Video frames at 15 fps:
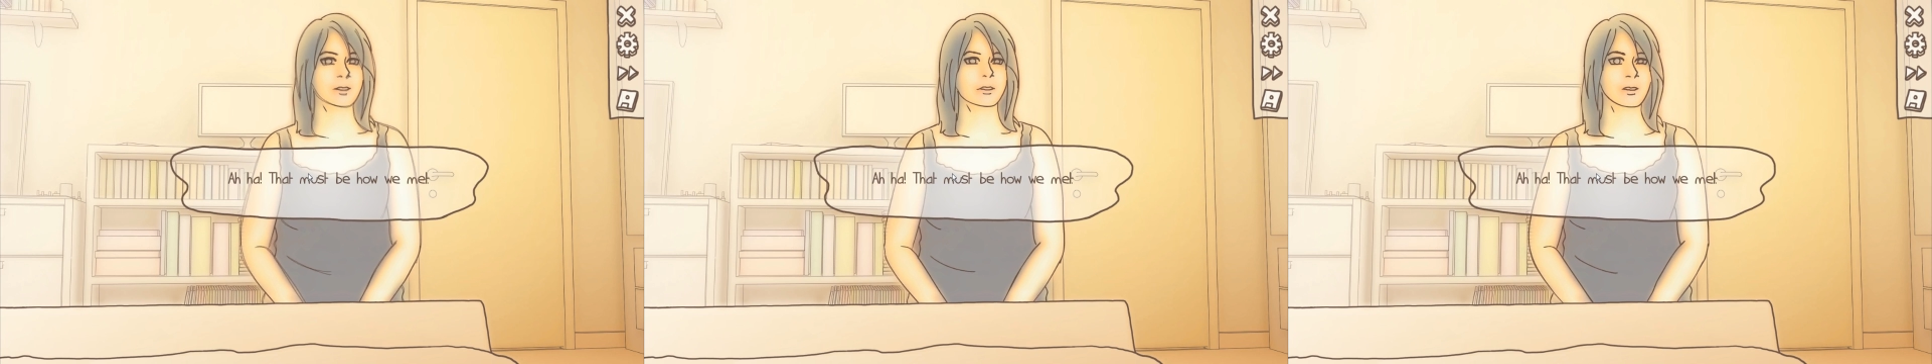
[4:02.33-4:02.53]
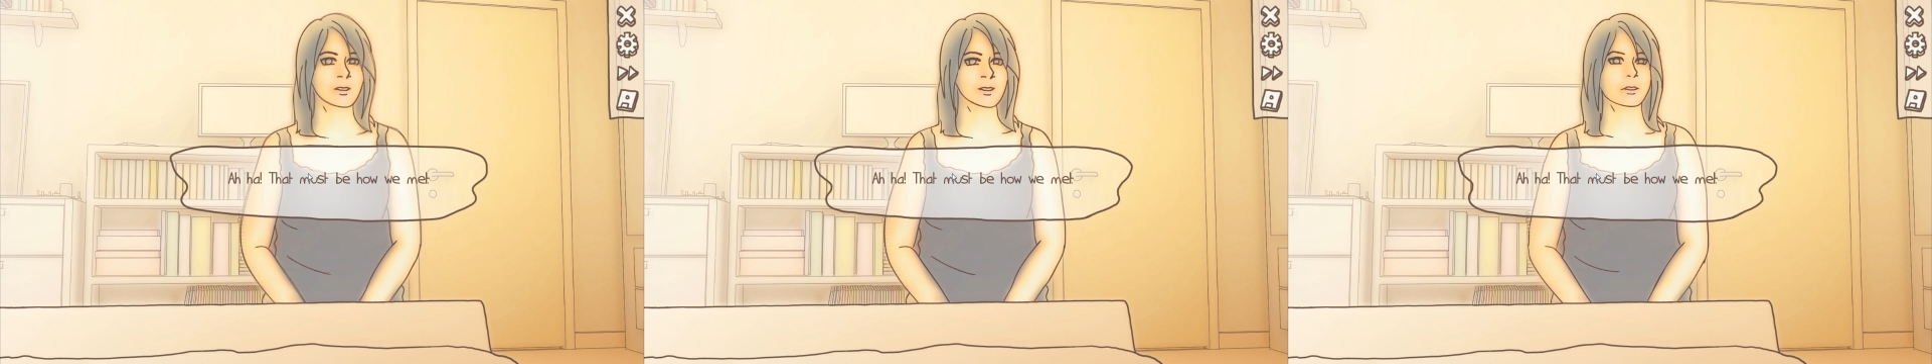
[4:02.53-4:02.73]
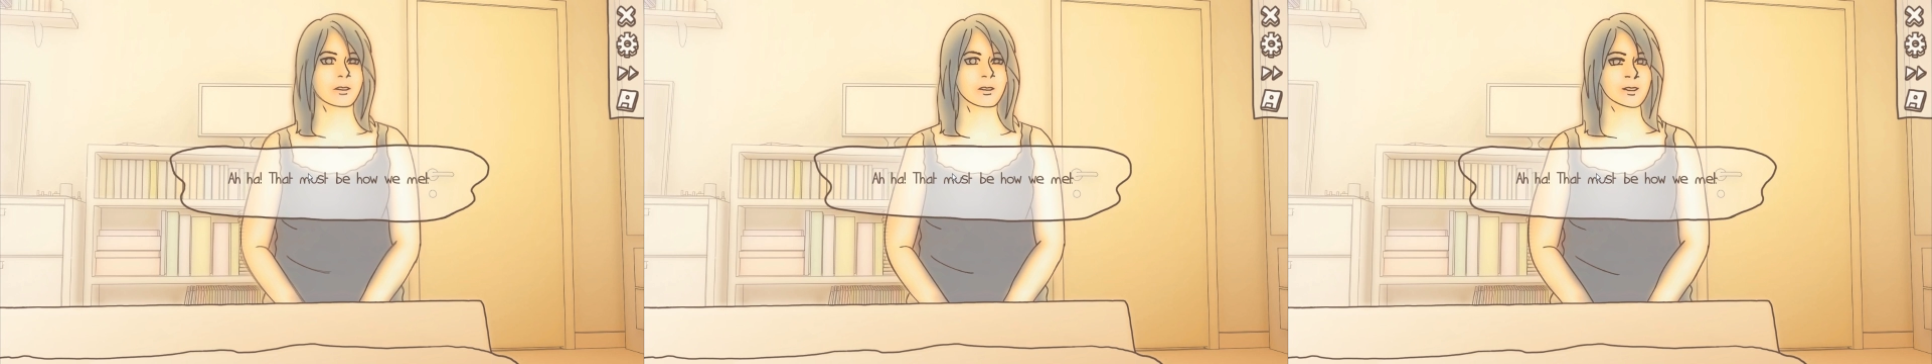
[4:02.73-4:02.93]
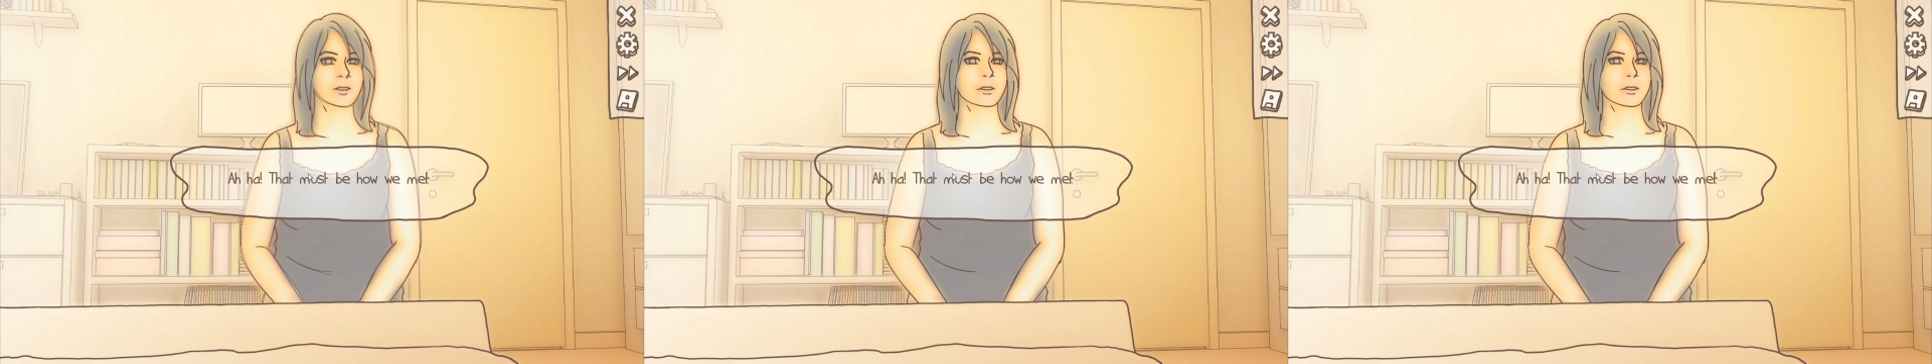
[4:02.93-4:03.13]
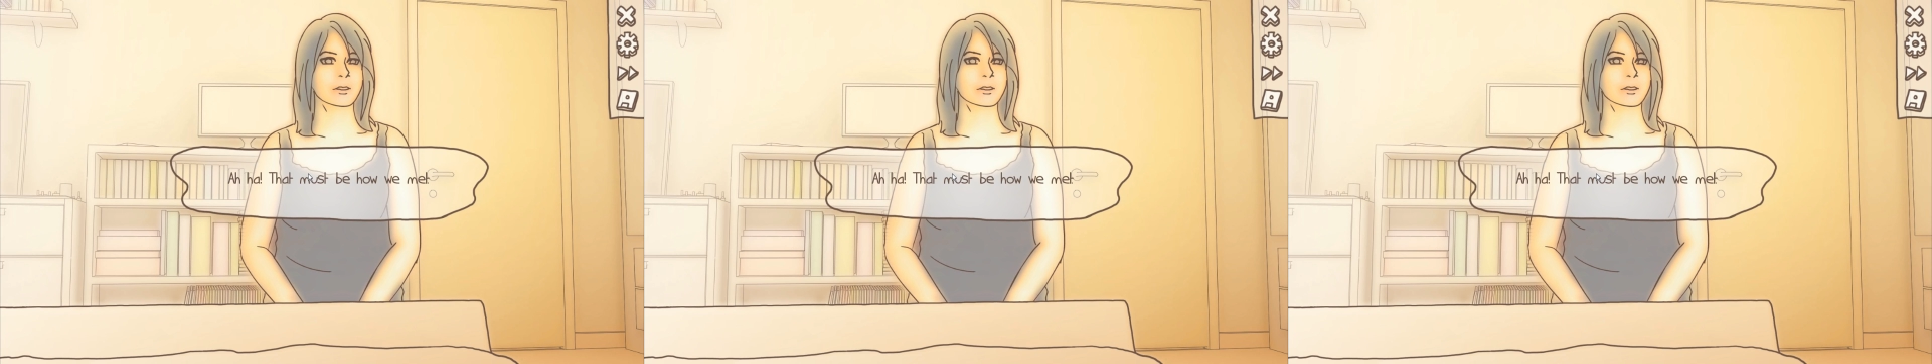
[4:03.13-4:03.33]
That's
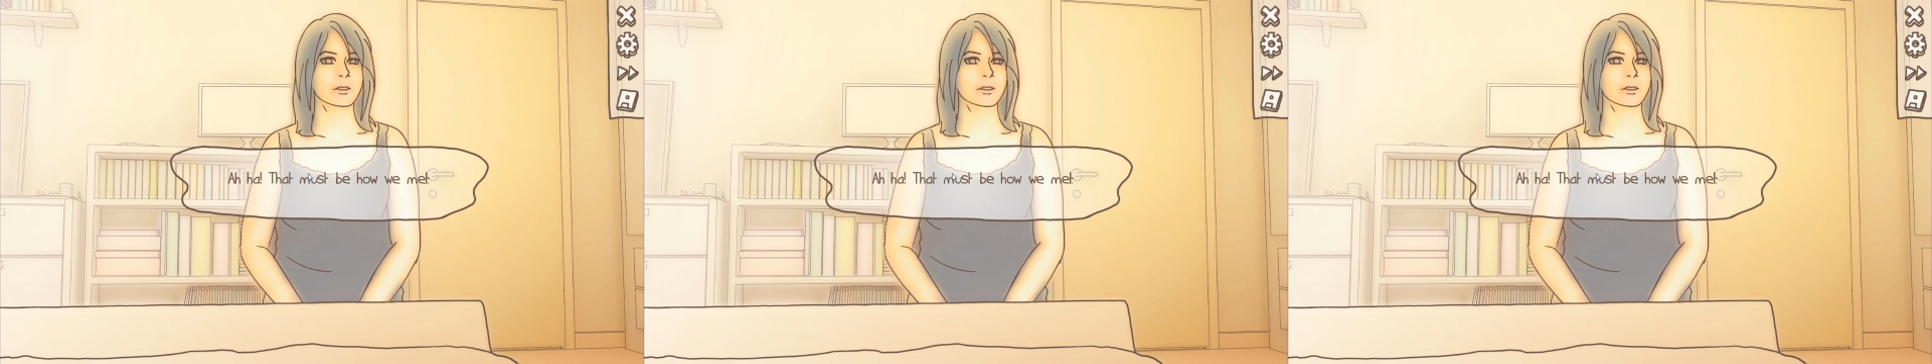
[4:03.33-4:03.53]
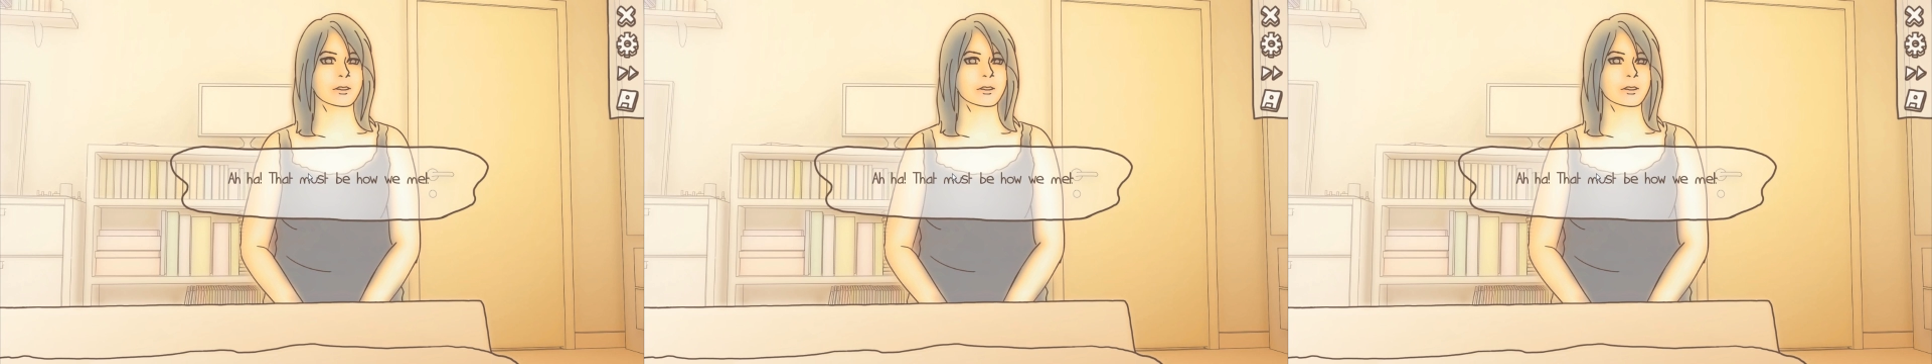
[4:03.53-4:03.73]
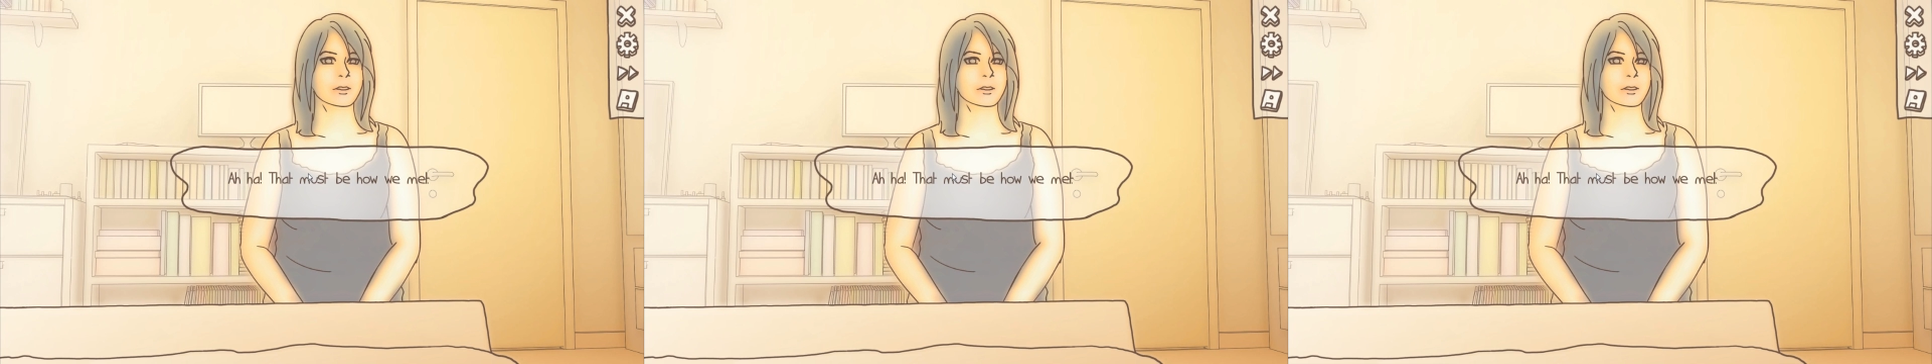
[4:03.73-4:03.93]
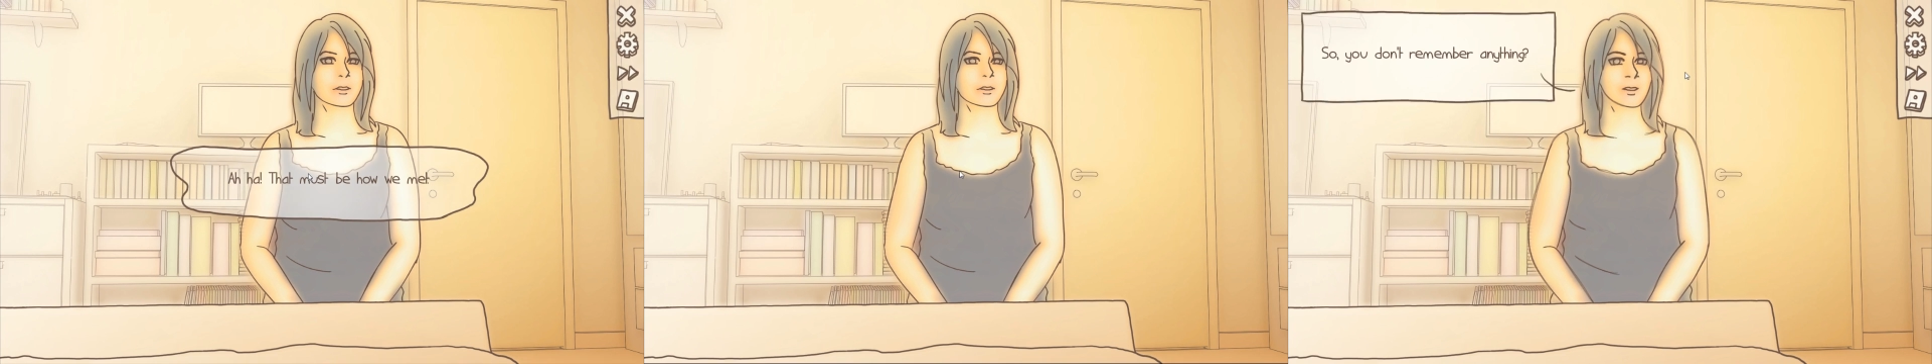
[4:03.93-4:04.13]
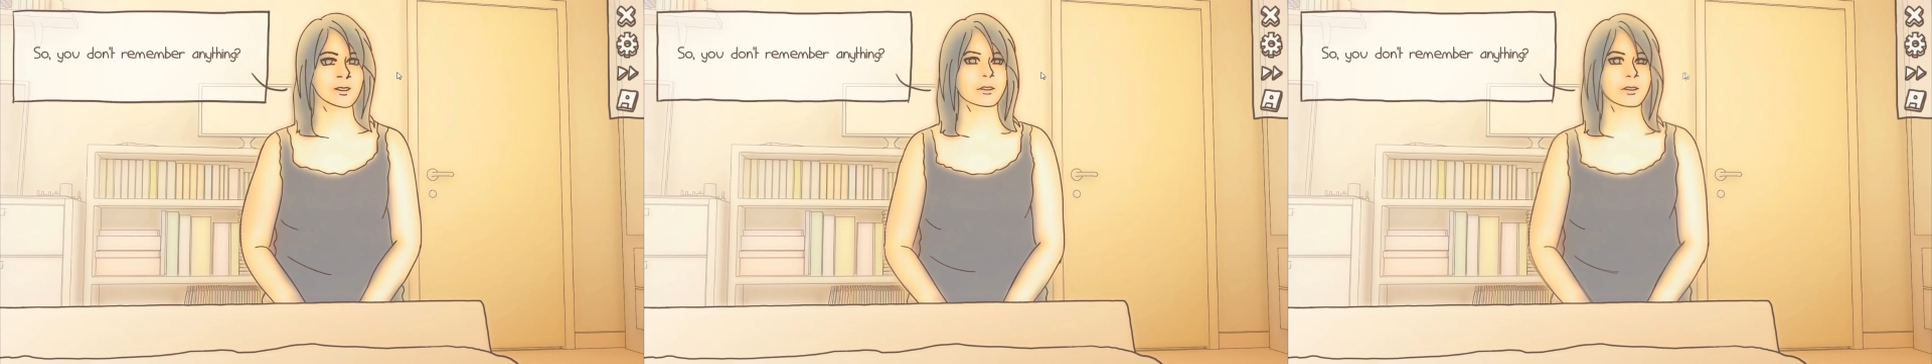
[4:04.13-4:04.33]
bloody raucous.
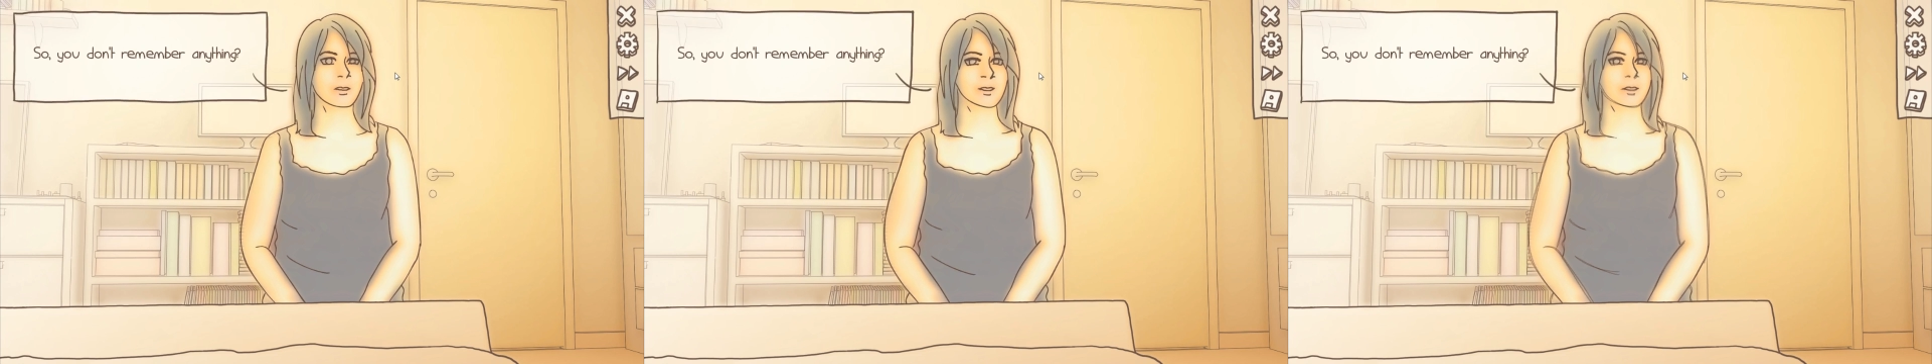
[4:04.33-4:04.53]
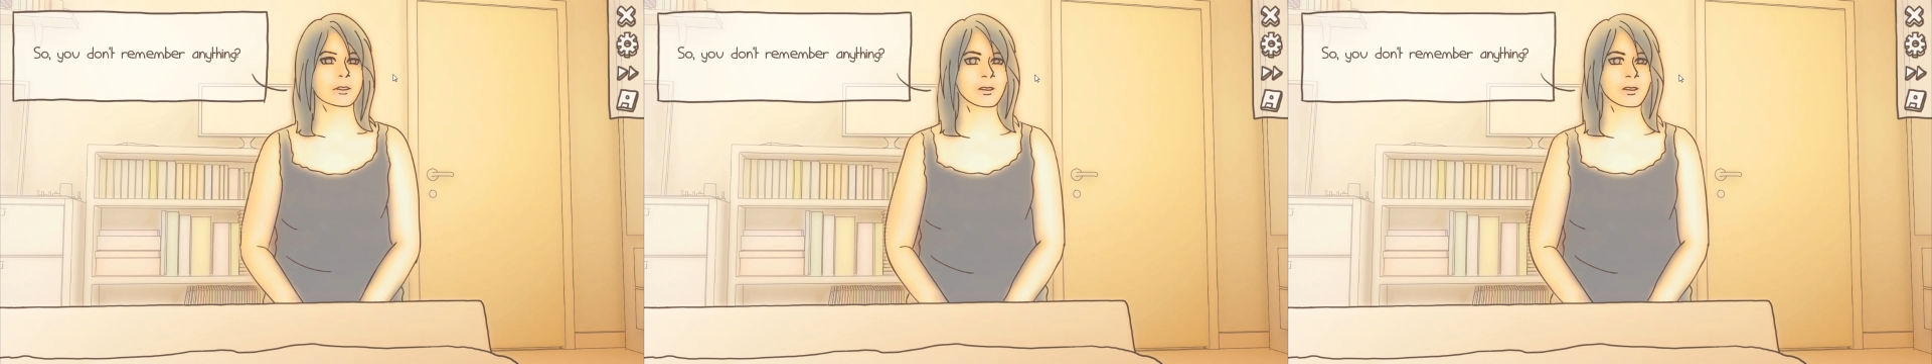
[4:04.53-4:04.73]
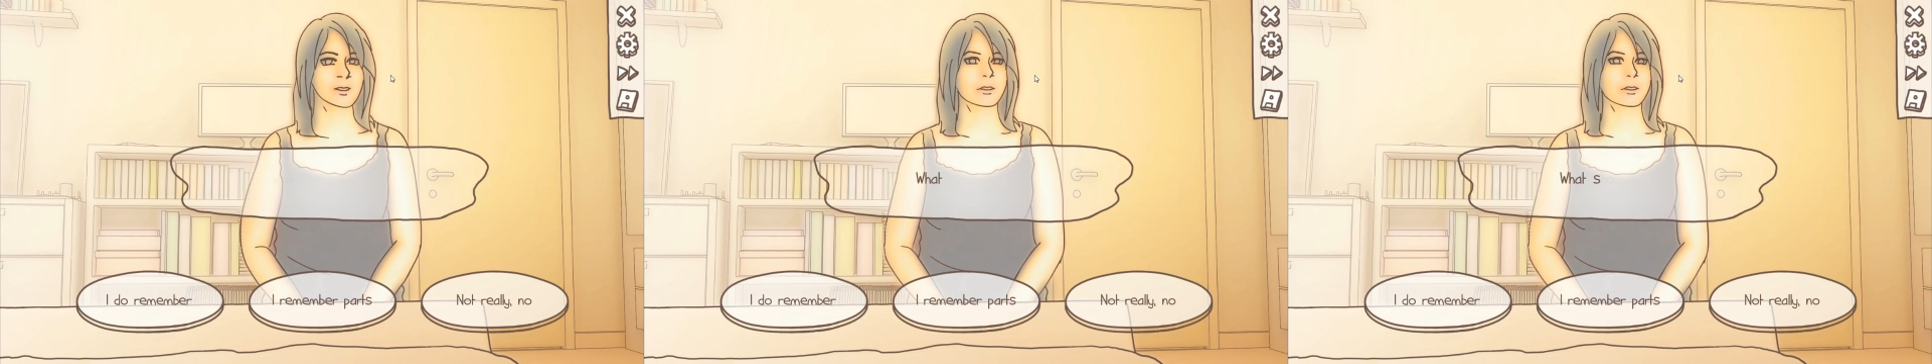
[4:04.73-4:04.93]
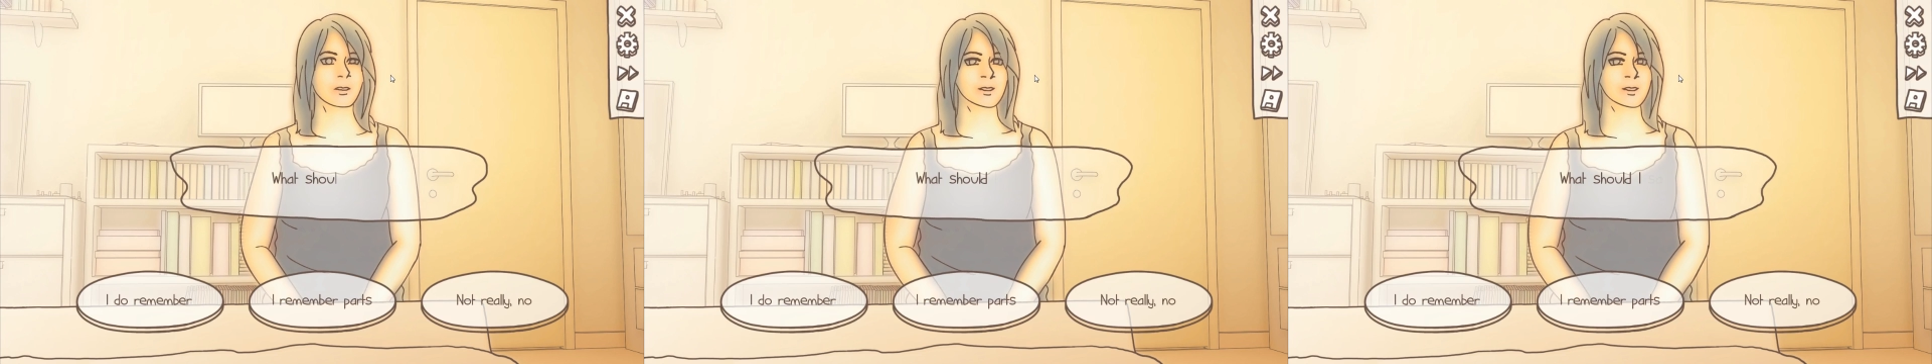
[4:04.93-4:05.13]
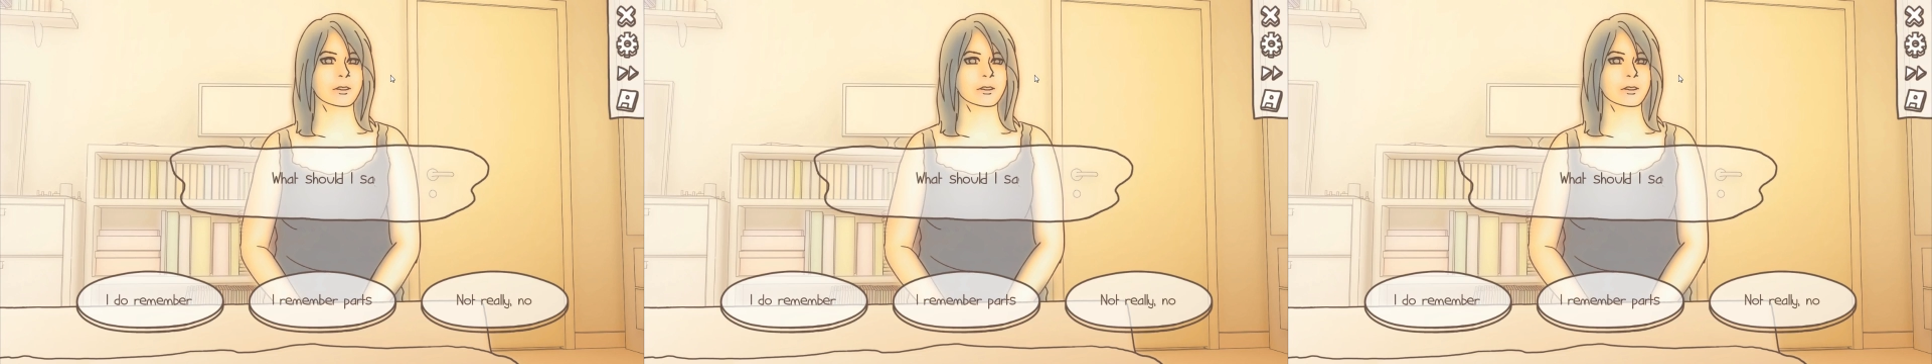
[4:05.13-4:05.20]
So you don't remember